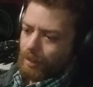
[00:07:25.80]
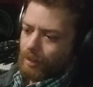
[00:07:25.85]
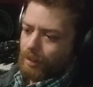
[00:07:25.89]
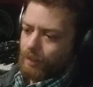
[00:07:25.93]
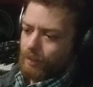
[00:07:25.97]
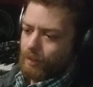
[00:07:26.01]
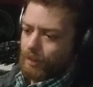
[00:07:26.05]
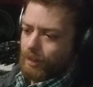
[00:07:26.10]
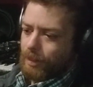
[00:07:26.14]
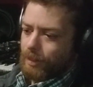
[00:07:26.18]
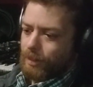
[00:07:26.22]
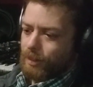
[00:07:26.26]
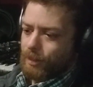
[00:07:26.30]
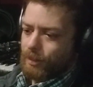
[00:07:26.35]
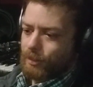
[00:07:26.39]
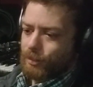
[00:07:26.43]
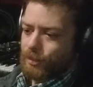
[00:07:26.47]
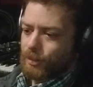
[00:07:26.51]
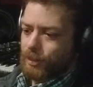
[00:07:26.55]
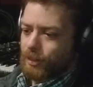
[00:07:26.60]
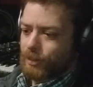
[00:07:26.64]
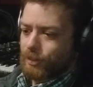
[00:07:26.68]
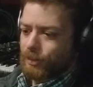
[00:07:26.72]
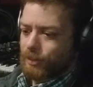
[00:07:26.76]
and then I can
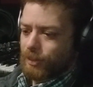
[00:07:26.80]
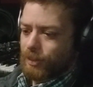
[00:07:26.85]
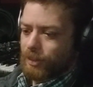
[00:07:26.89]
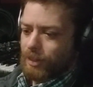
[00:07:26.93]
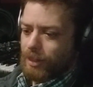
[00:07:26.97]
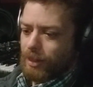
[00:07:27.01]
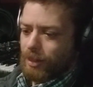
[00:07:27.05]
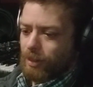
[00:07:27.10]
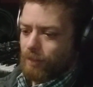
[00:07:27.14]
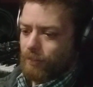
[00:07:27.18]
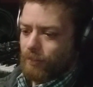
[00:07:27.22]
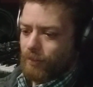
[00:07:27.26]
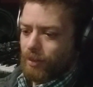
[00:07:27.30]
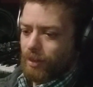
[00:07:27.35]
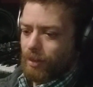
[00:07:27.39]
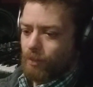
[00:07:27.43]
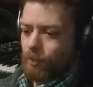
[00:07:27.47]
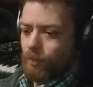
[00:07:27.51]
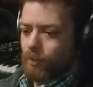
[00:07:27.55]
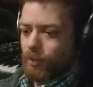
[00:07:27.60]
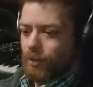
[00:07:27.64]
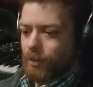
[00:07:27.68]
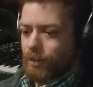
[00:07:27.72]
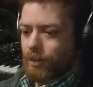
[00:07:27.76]
adjust it however I
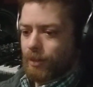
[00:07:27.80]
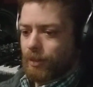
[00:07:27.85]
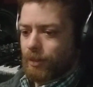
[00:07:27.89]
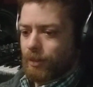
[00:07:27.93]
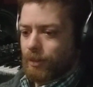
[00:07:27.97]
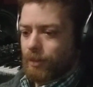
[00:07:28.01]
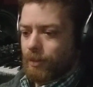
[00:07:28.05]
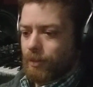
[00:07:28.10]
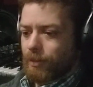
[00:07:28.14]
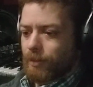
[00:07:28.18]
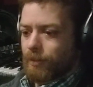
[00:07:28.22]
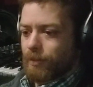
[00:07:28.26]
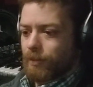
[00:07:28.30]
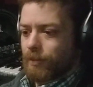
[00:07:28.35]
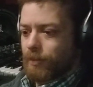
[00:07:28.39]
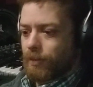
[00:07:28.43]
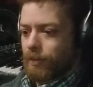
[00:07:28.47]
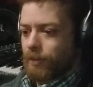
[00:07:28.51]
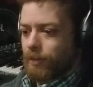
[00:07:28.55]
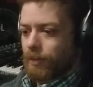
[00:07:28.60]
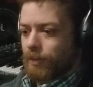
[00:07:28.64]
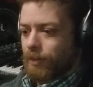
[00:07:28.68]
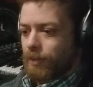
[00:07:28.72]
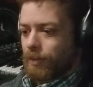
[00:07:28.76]
want,
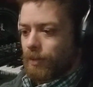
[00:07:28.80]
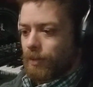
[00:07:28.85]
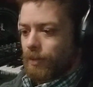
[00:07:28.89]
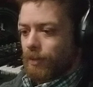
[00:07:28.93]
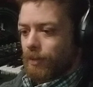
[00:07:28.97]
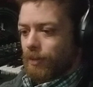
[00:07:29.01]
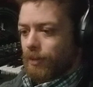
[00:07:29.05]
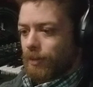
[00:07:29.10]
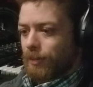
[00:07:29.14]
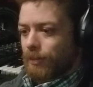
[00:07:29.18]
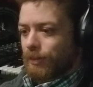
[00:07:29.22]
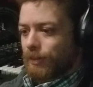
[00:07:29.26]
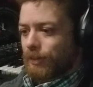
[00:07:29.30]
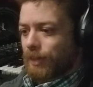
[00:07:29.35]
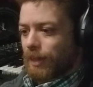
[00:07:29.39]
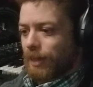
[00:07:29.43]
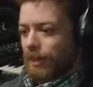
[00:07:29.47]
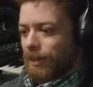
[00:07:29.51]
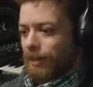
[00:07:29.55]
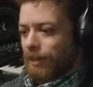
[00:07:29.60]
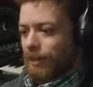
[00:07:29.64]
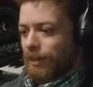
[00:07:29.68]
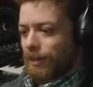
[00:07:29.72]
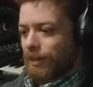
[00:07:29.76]

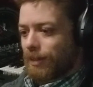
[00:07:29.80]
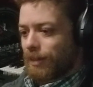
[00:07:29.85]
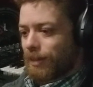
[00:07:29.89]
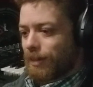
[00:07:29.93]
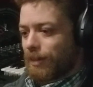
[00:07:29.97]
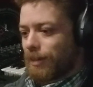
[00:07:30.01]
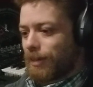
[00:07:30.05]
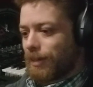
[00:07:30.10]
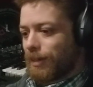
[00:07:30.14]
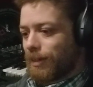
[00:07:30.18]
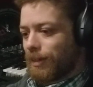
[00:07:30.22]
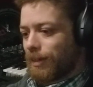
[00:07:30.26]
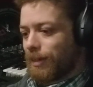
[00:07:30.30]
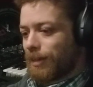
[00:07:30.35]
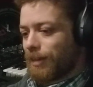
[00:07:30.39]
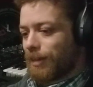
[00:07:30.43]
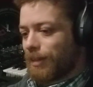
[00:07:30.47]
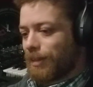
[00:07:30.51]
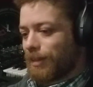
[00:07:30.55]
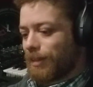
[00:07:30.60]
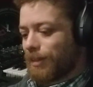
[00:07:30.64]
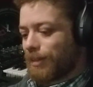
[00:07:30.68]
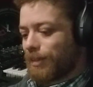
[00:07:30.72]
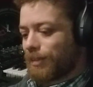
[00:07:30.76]
tighten it.
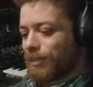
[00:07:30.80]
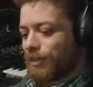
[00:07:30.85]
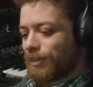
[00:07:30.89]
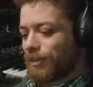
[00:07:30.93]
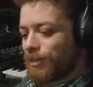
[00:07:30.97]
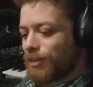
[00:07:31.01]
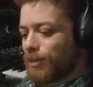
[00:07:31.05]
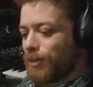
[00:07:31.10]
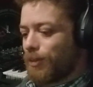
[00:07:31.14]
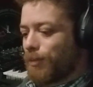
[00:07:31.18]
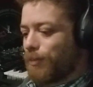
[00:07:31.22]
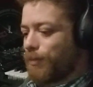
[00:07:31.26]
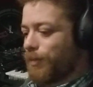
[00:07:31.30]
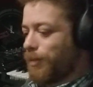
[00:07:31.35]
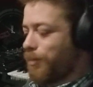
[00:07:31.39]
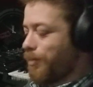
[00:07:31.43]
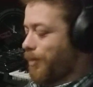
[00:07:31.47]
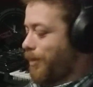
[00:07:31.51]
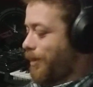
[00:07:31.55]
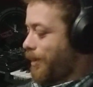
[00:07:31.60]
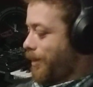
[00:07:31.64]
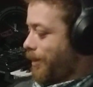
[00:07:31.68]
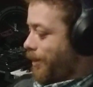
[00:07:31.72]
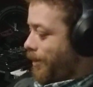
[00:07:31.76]
This is goofy,
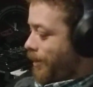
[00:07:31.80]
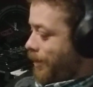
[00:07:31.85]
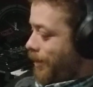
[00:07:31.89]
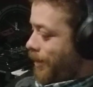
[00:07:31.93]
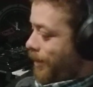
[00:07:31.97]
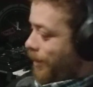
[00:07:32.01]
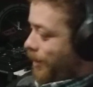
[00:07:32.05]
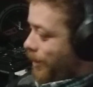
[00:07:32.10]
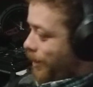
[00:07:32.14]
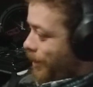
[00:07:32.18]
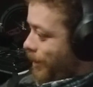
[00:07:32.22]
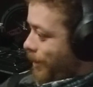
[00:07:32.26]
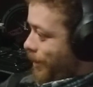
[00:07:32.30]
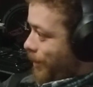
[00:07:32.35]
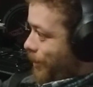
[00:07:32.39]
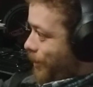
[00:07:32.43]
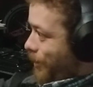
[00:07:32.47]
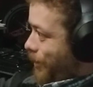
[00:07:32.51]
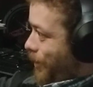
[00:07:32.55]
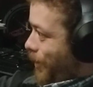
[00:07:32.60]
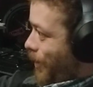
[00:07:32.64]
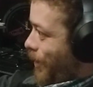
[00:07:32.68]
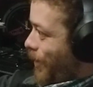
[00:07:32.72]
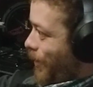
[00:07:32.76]
man.
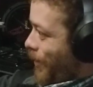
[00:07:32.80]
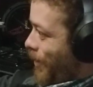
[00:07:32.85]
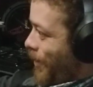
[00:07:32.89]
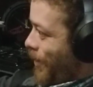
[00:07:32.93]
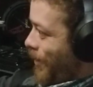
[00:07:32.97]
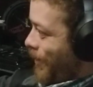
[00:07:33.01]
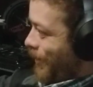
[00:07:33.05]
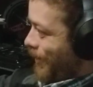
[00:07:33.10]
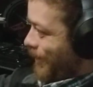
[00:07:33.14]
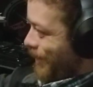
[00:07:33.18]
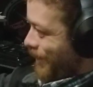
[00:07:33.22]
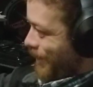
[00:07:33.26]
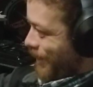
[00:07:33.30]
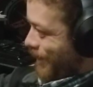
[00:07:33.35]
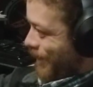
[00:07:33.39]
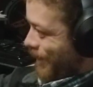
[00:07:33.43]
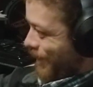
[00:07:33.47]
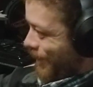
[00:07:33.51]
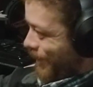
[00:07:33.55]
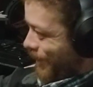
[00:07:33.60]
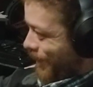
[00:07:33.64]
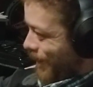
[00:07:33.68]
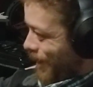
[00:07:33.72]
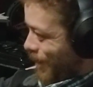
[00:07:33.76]
So
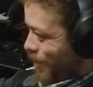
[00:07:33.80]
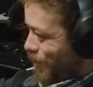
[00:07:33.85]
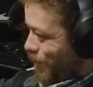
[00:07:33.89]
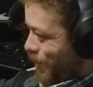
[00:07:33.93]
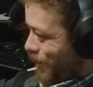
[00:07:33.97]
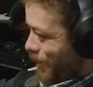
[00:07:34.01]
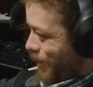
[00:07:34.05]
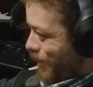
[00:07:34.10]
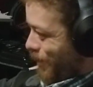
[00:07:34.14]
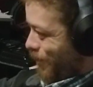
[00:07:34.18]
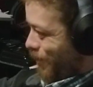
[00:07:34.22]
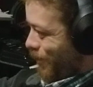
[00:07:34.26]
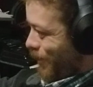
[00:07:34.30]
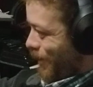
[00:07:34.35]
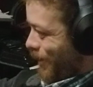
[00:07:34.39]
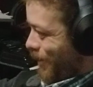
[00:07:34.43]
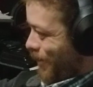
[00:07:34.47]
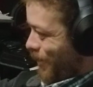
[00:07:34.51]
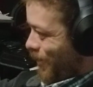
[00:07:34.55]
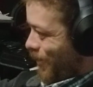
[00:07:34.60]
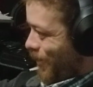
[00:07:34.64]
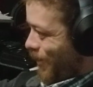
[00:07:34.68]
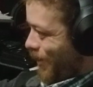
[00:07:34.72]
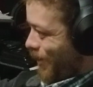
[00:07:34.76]
let's say I wanted to
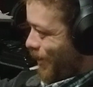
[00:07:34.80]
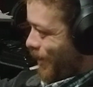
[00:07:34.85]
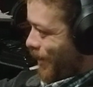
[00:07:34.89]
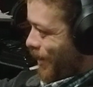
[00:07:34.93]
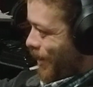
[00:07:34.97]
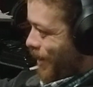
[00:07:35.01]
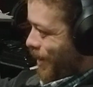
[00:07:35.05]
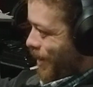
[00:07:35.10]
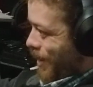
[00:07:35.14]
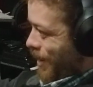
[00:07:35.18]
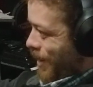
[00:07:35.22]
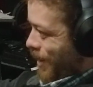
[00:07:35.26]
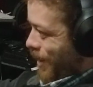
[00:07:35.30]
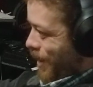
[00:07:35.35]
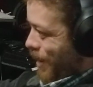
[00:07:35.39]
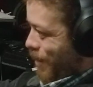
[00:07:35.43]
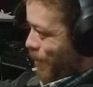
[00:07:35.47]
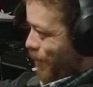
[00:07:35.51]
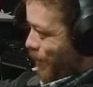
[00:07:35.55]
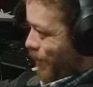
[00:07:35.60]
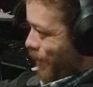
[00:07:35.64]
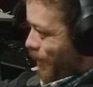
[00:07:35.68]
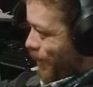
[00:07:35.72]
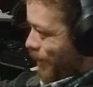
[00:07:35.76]
record
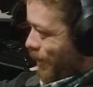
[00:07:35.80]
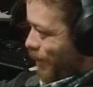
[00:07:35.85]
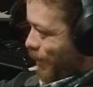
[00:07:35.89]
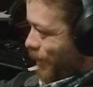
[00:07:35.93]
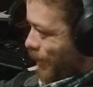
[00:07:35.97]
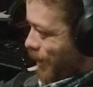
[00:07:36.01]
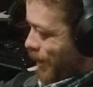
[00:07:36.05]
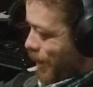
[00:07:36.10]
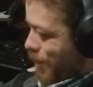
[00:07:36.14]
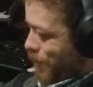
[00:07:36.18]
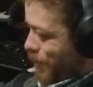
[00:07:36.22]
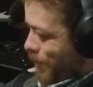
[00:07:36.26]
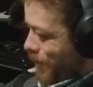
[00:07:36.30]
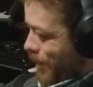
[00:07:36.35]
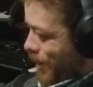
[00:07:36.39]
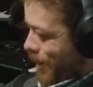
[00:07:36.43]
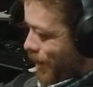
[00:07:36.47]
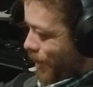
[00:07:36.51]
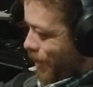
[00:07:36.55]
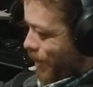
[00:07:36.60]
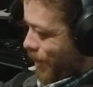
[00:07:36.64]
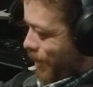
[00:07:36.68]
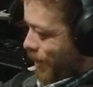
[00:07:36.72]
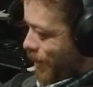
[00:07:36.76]
everything that was coming out
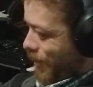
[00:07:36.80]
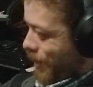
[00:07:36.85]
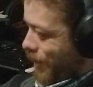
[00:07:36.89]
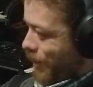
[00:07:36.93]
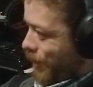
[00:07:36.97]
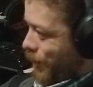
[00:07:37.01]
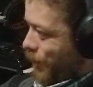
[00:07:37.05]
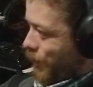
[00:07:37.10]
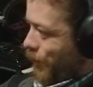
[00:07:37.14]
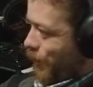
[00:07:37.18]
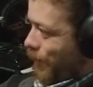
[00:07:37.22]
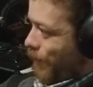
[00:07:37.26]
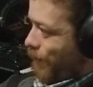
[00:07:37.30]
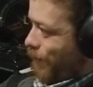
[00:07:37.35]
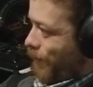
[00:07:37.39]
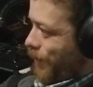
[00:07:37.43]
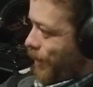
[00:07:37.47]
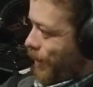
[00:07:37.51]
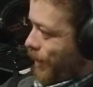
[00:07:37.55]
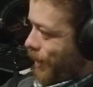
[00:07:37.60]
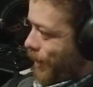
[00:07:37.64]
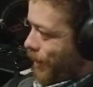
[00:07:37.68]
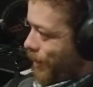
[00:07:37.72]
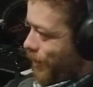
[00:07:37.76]
of there and shoot a
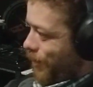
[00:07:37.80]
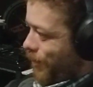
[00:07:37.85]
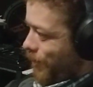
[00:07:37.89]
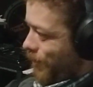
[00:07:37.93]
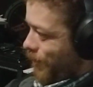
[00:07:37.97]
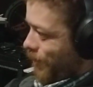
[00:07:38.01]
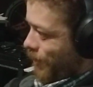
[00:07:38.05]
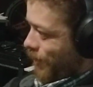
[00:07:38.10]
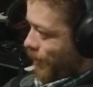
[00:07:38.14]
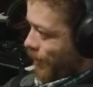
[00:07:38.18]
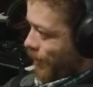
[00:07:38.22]
video.